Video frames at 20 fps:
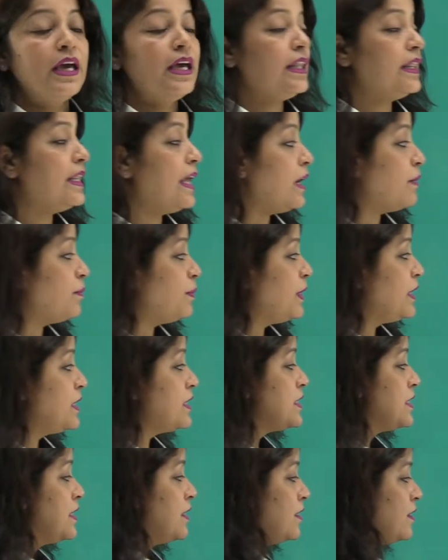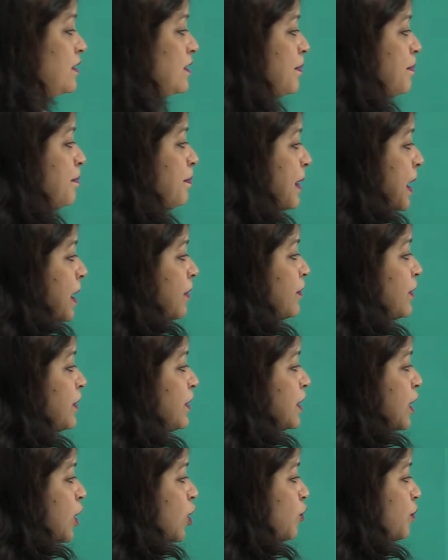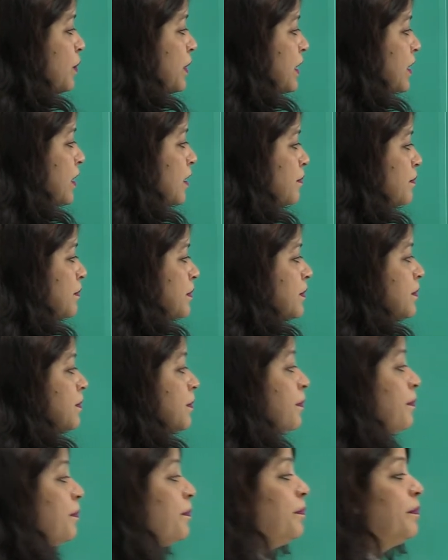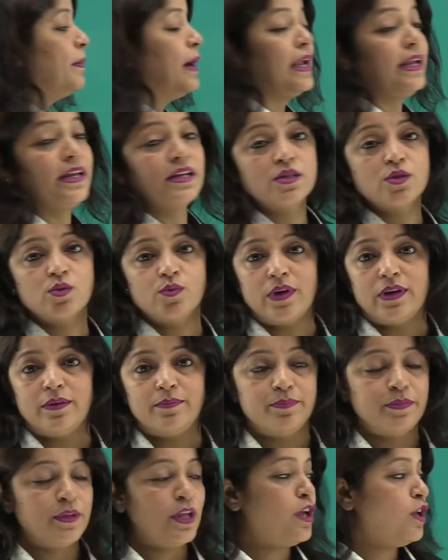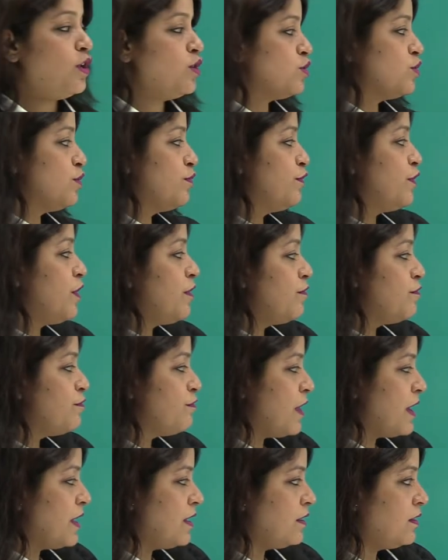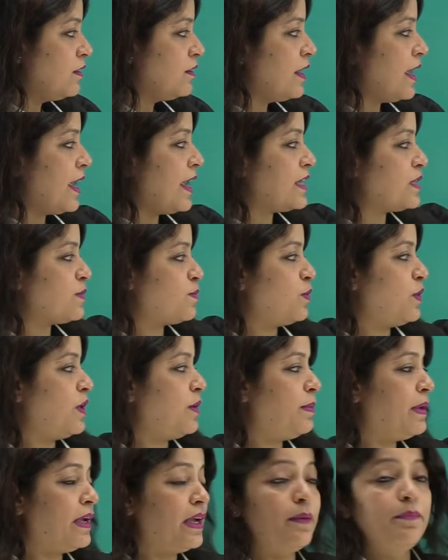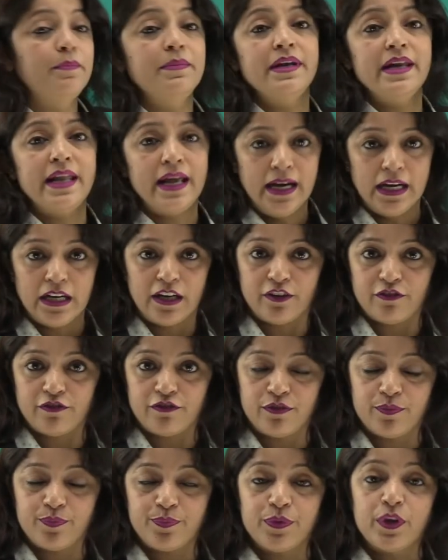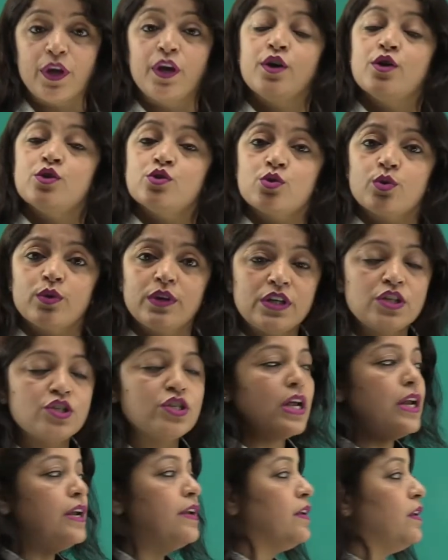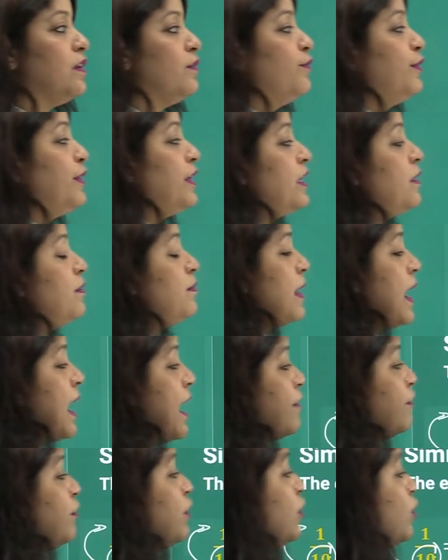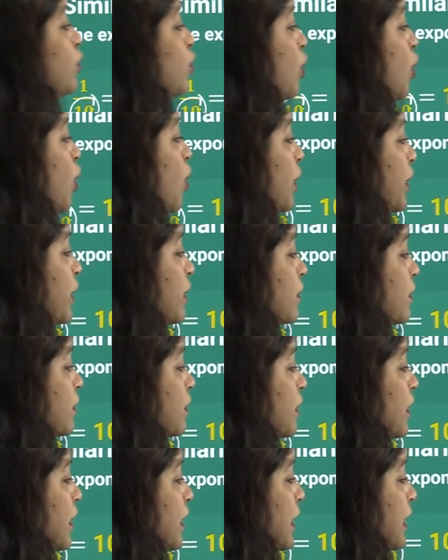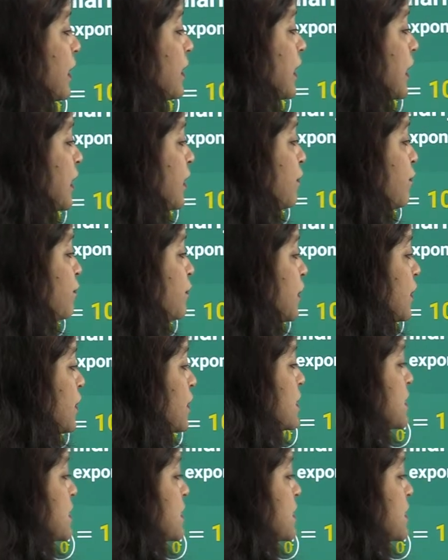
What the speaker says: That means the power now become minus 1. So from 1 the exponent become negative. So in general we can have a law here, that if there